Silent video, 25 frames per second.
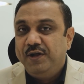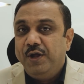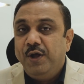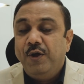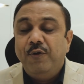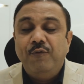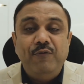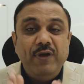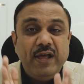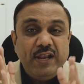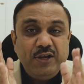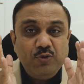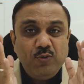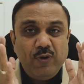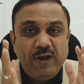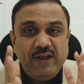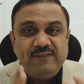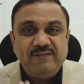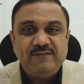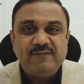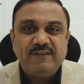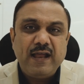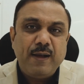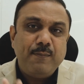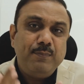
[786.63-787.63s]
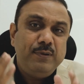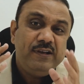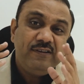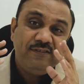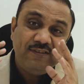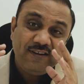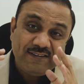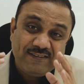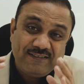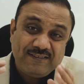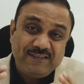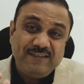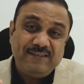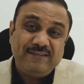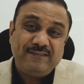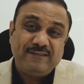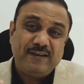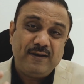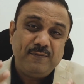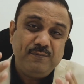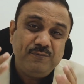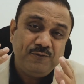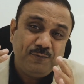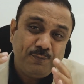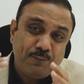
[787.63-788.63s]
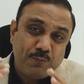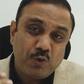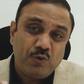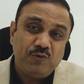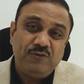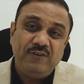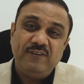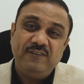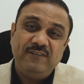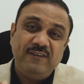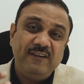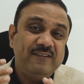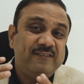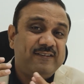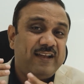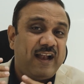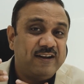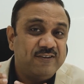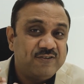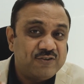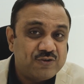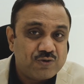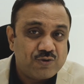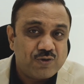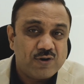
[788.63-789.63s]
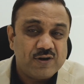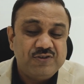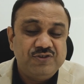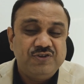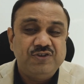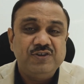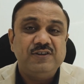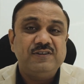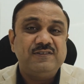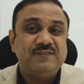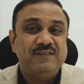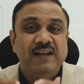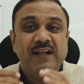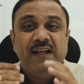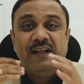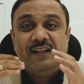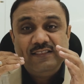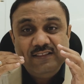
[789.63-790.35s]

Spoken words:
where you establish the systems, processes and structures,